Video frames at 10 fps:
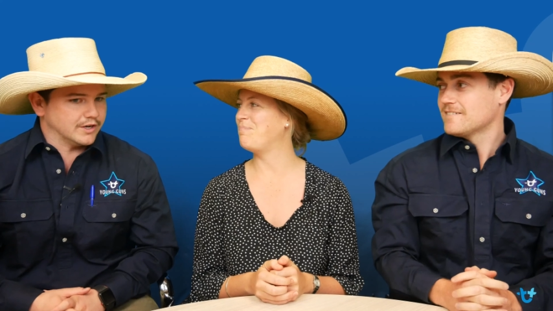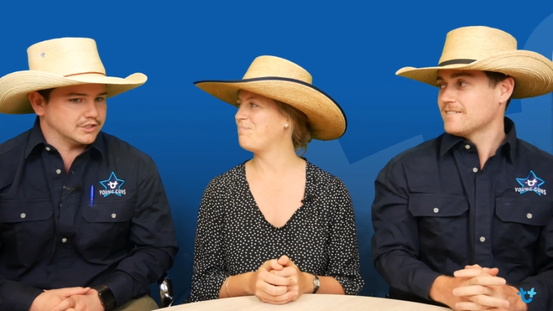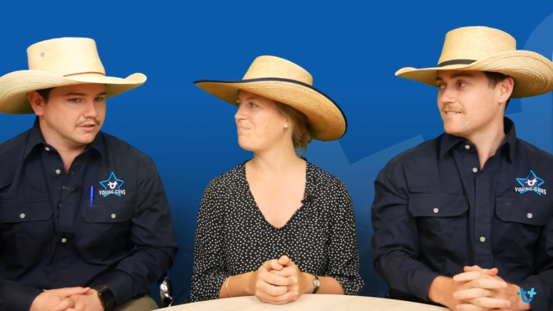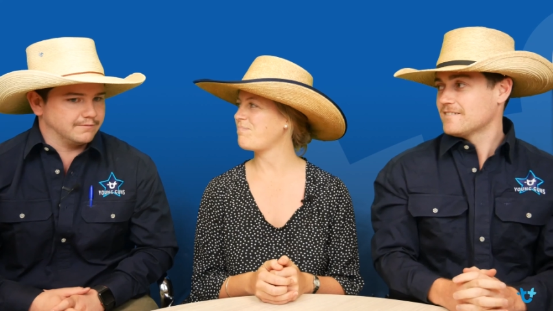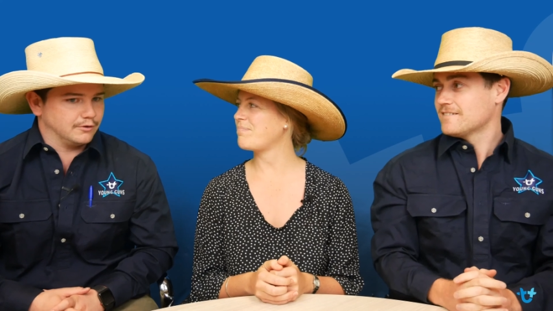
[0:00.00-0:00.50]

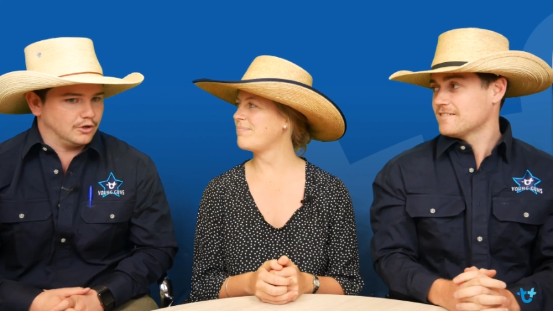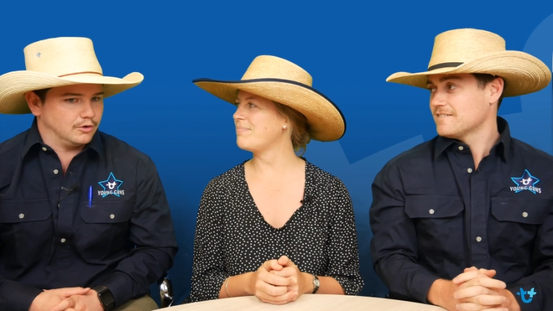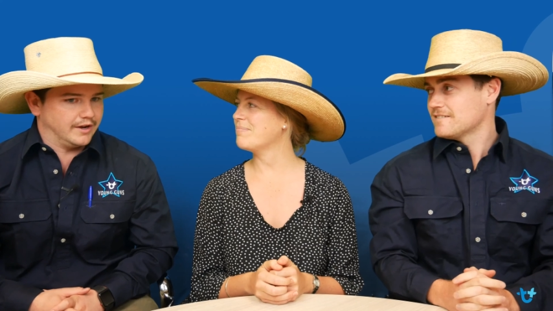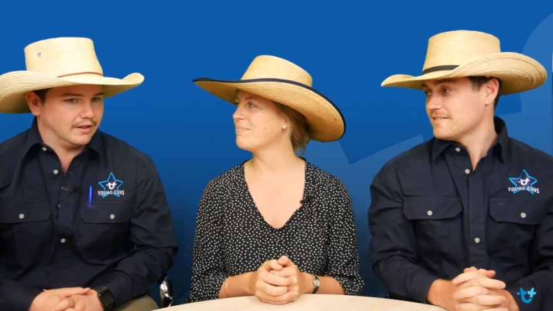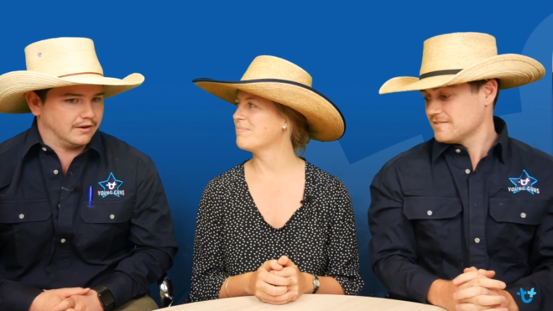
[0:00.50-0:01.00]
Speaker 1: question for
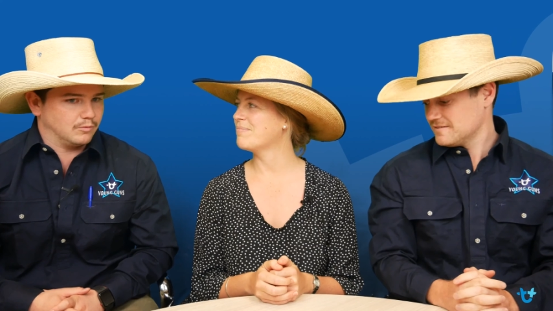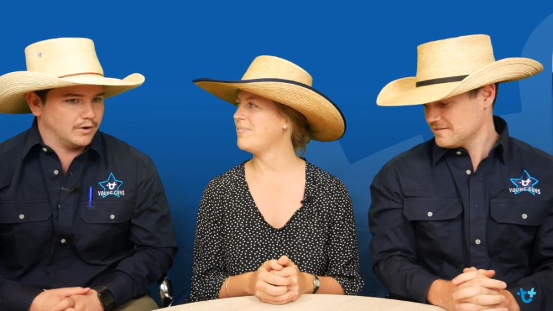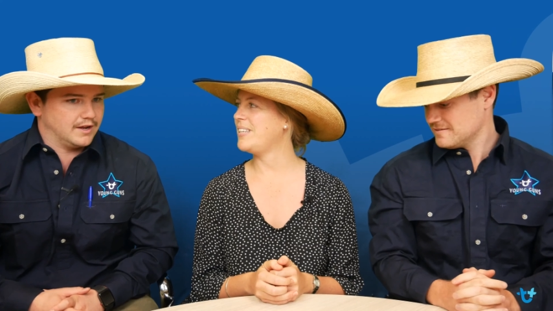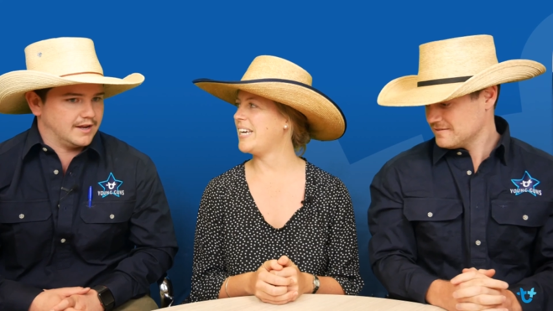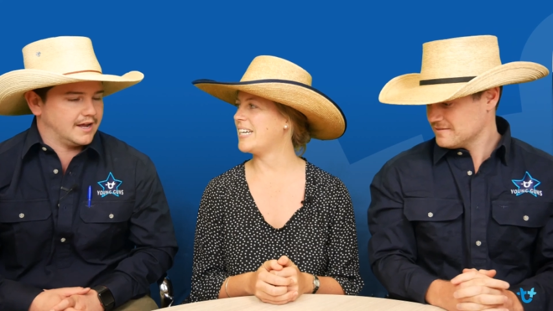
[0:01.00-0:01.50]
you, Ellen.
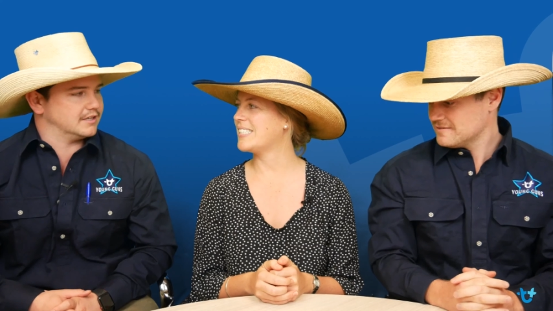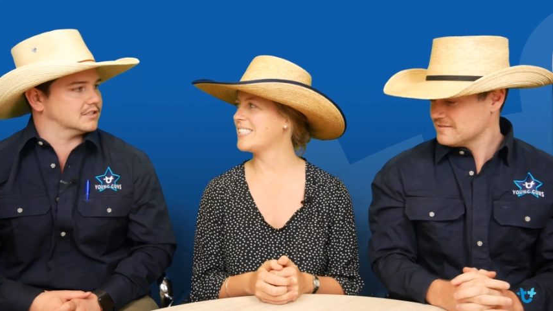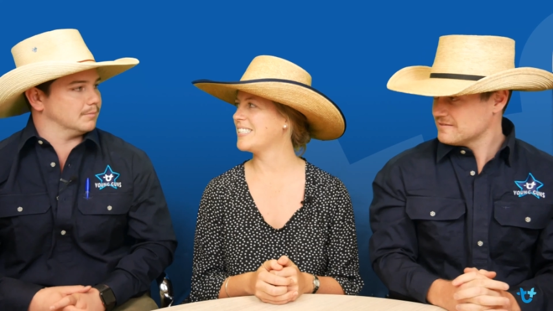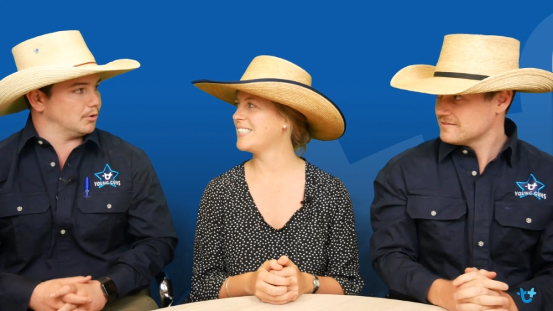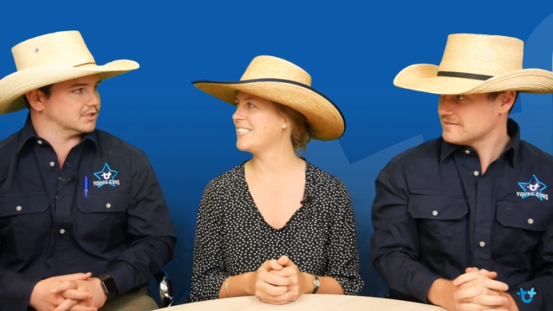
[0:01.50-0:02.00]
Where
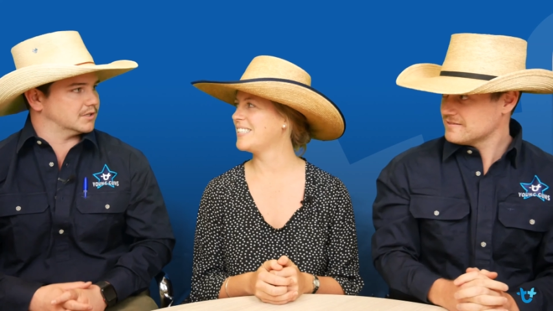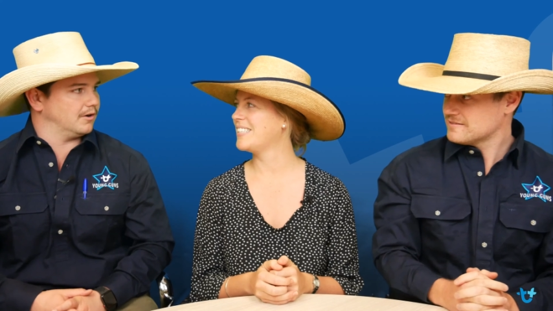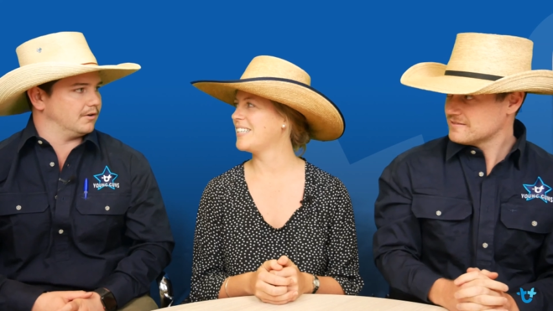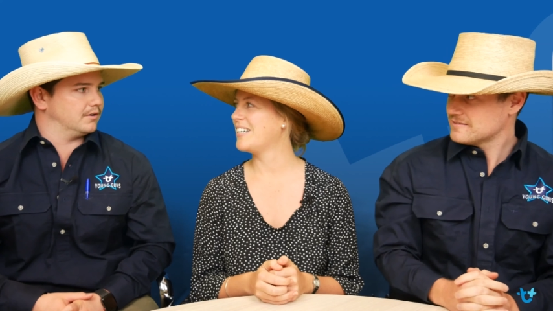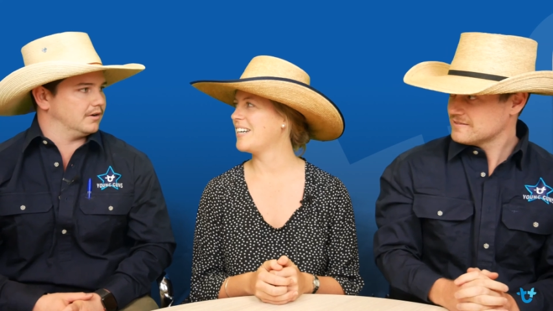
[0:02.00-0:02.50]
has the boss
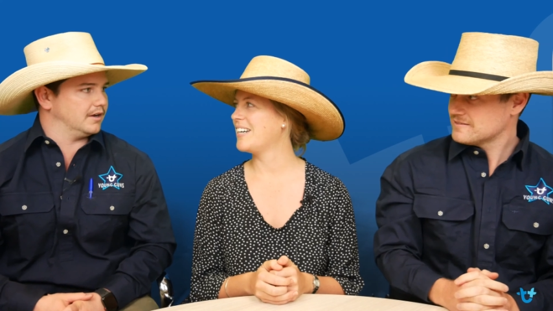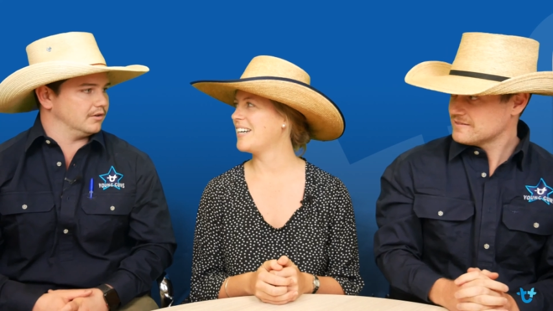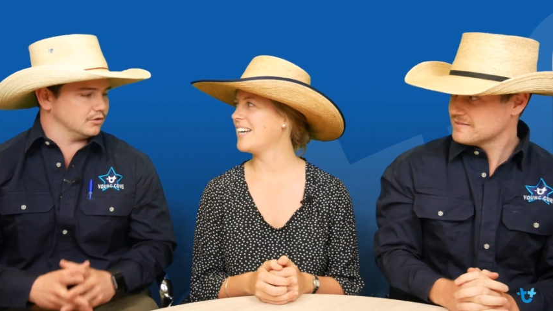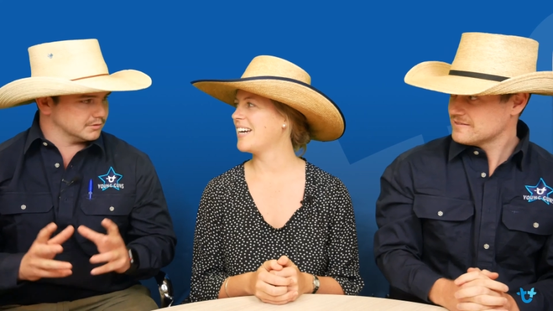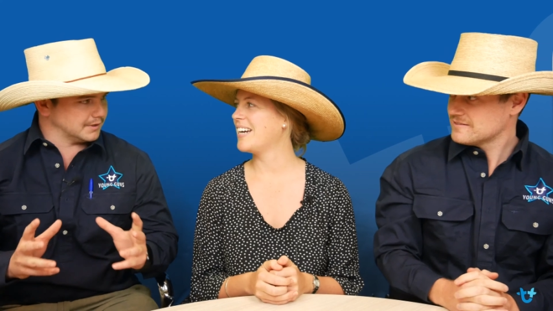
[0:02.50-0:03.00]
gone and
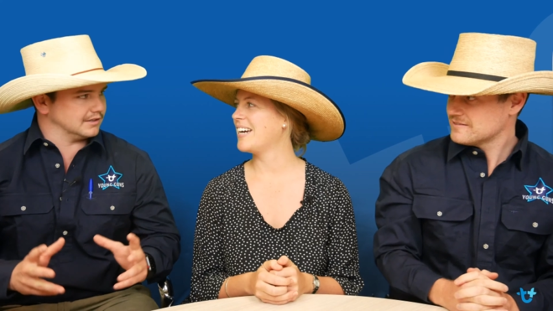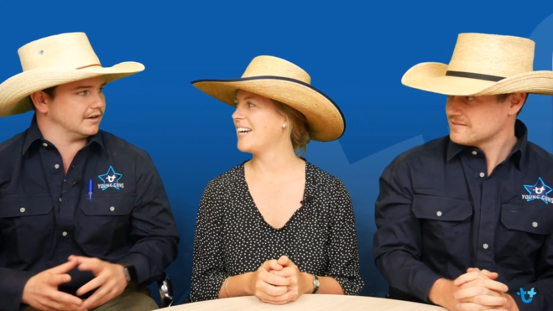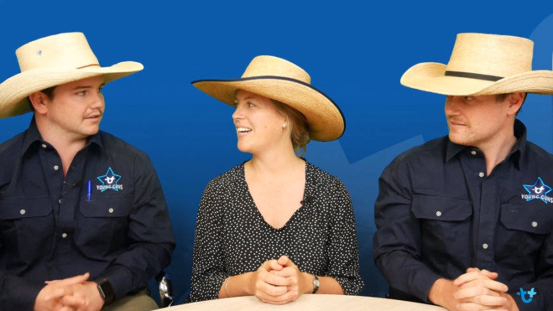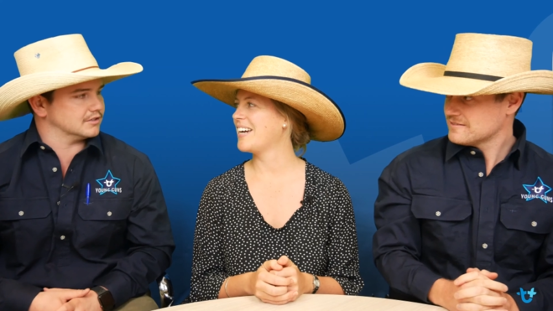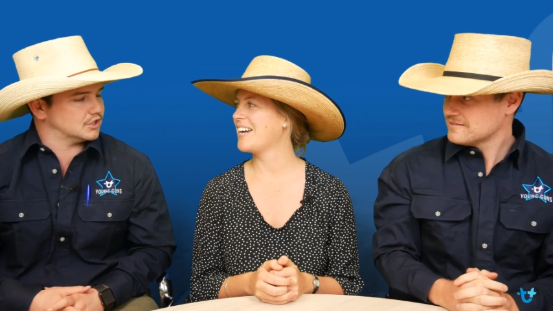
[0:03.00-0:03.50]
who's been
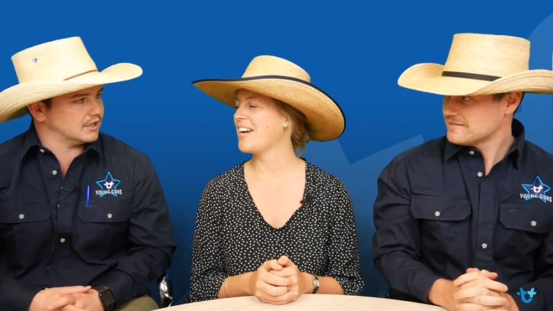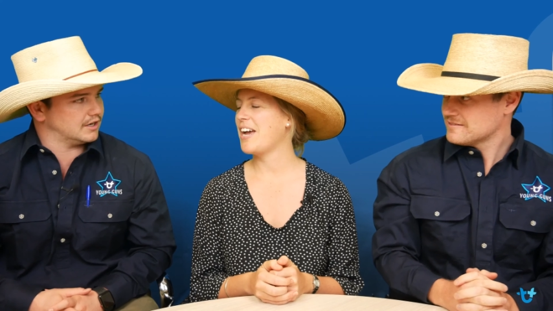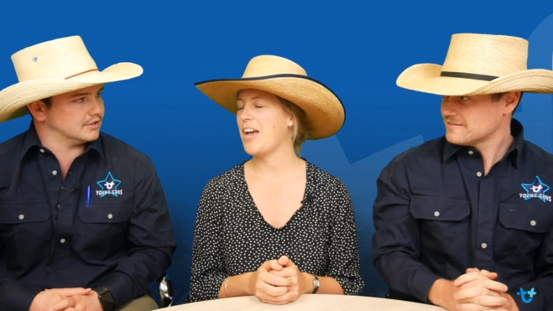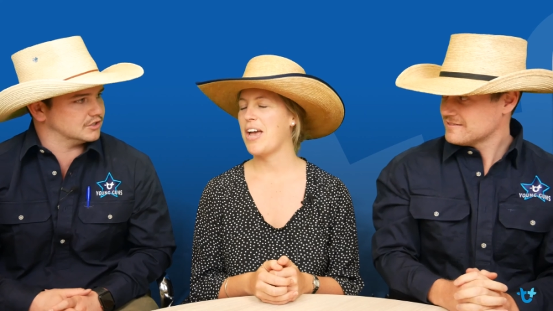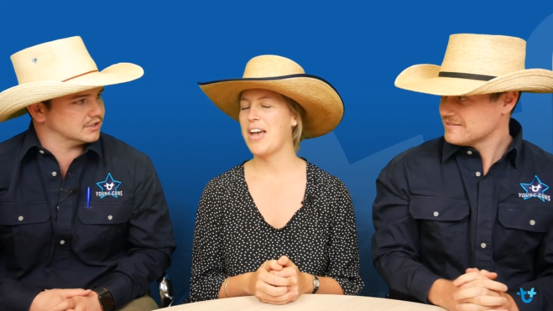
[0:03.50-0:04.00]
leading the
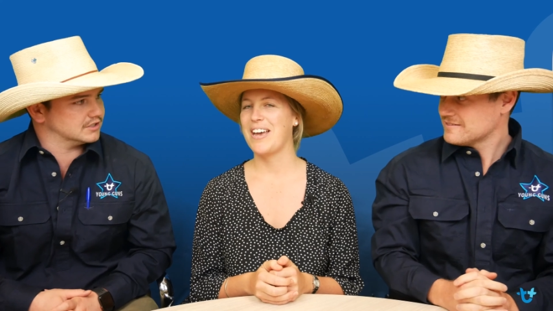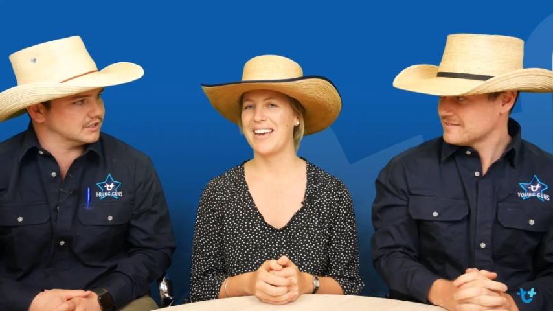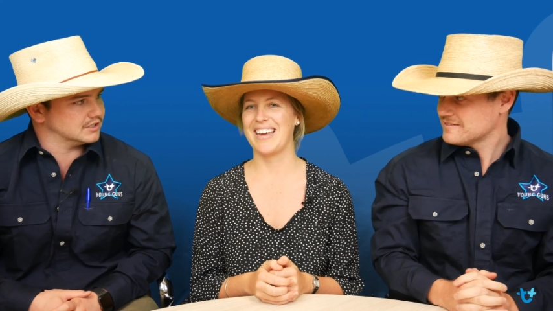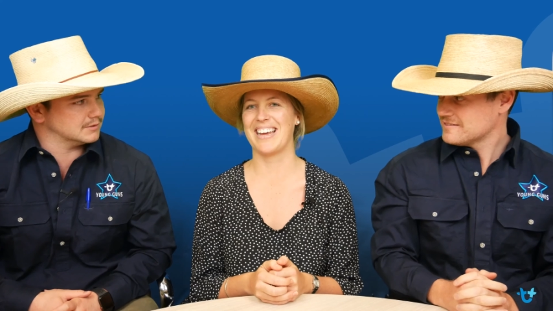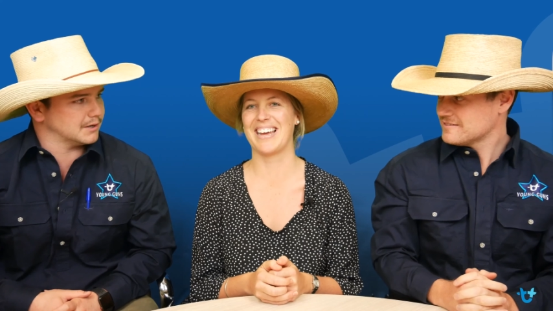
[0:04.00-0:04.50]
charge
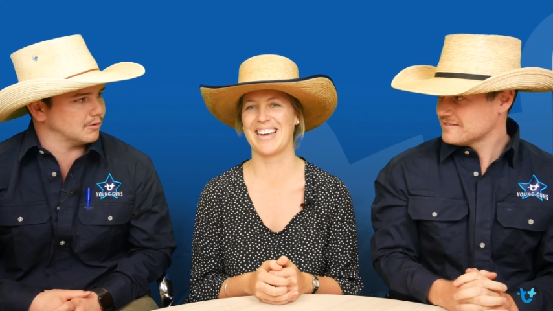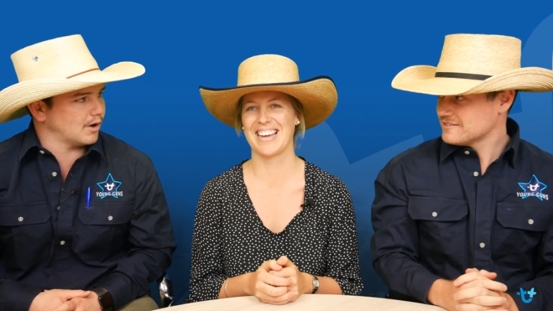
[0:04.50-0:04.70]
since he's been